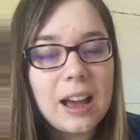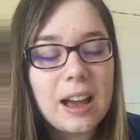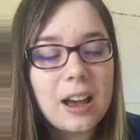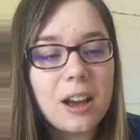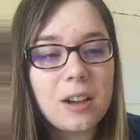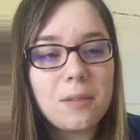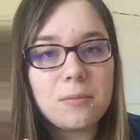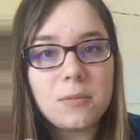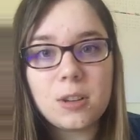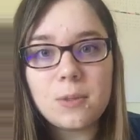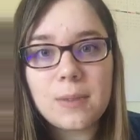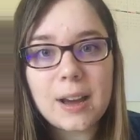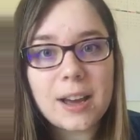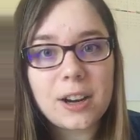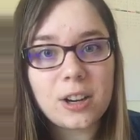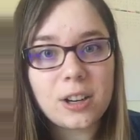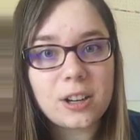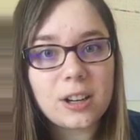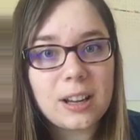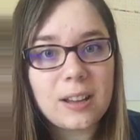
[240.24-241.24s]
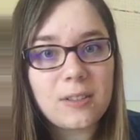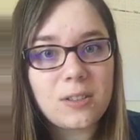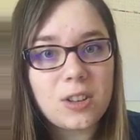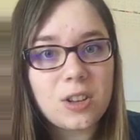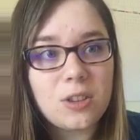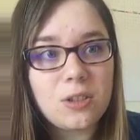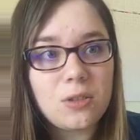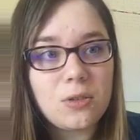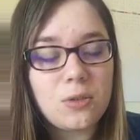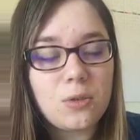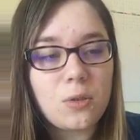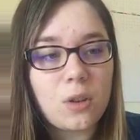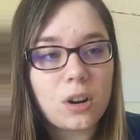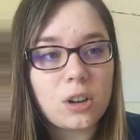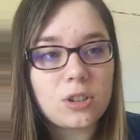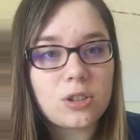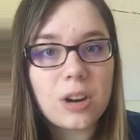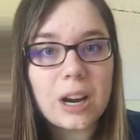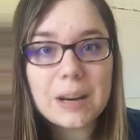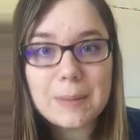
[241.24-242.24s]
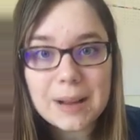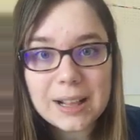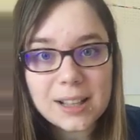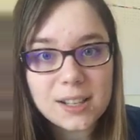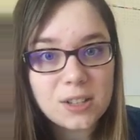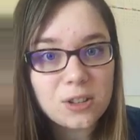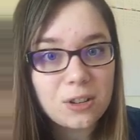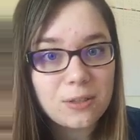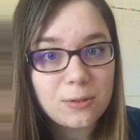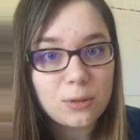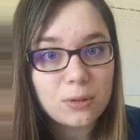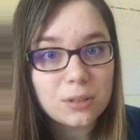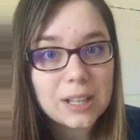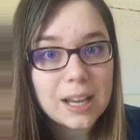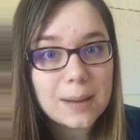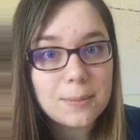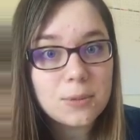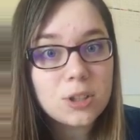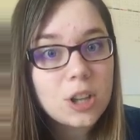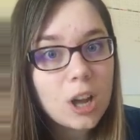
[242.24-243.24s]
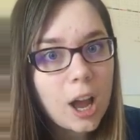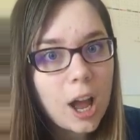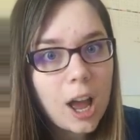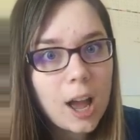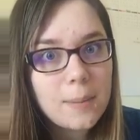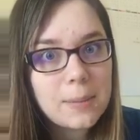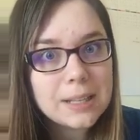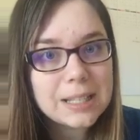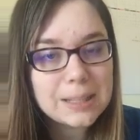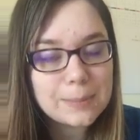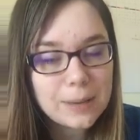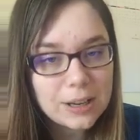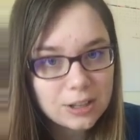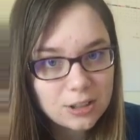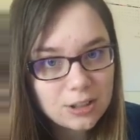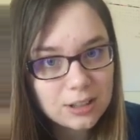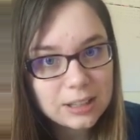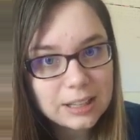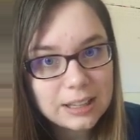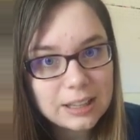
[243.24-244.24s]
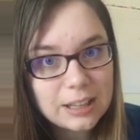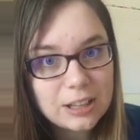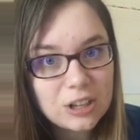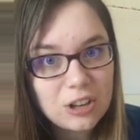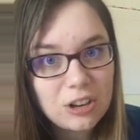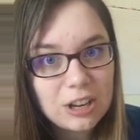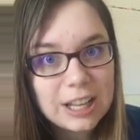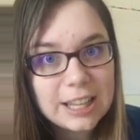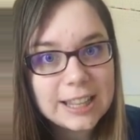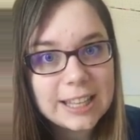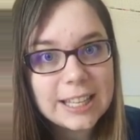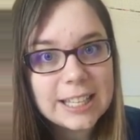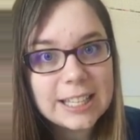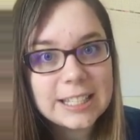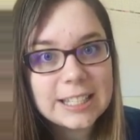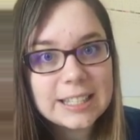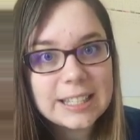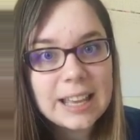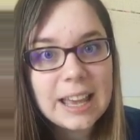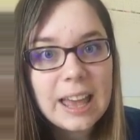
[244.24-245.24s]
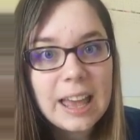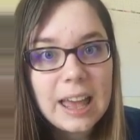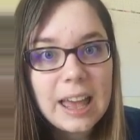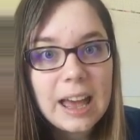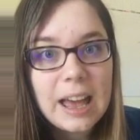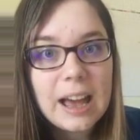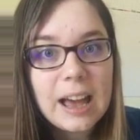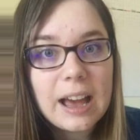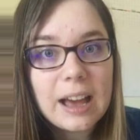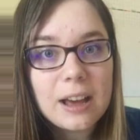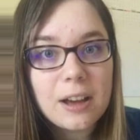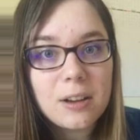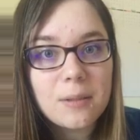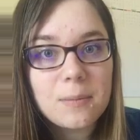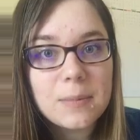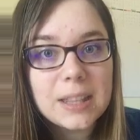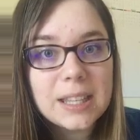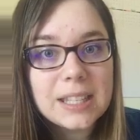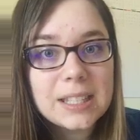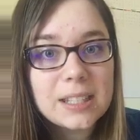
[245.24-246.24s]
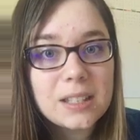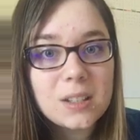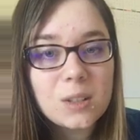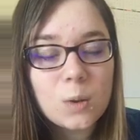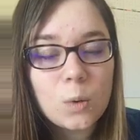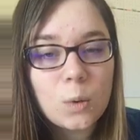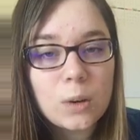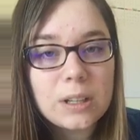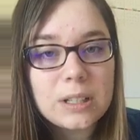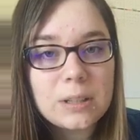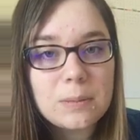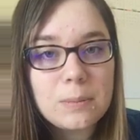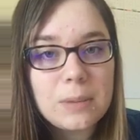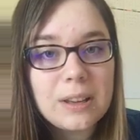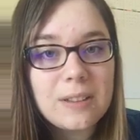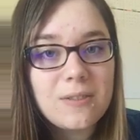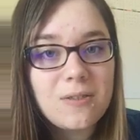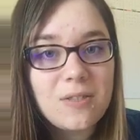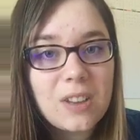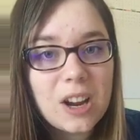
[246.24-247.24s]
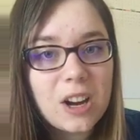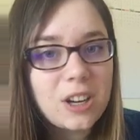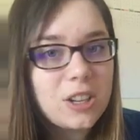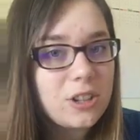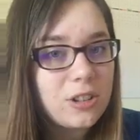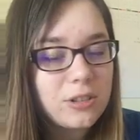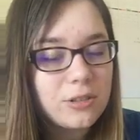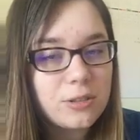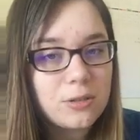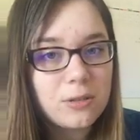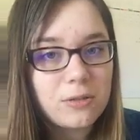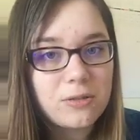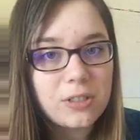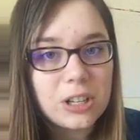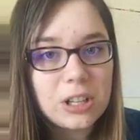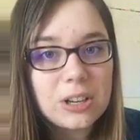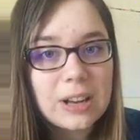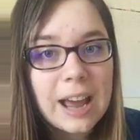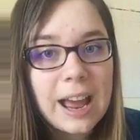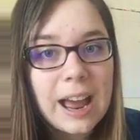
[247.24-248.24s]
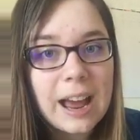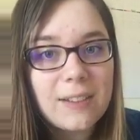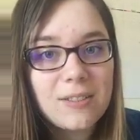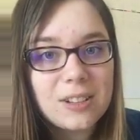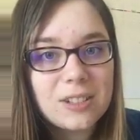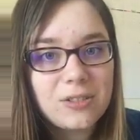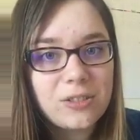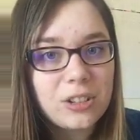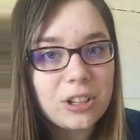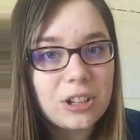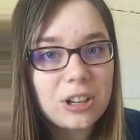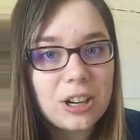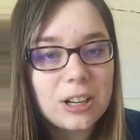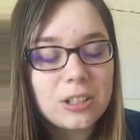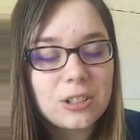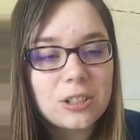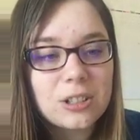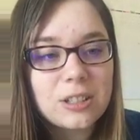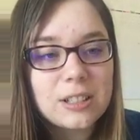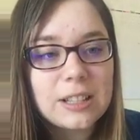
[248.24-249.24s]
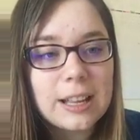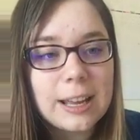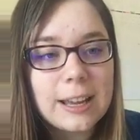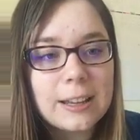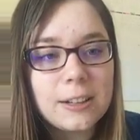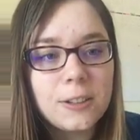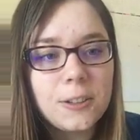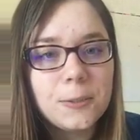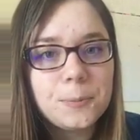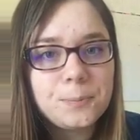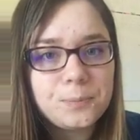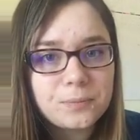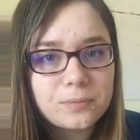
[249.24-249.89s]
no matter if you are trying to make this your full-time job, especially then you need this. This is going to be very crucial for you to have and for you to understand.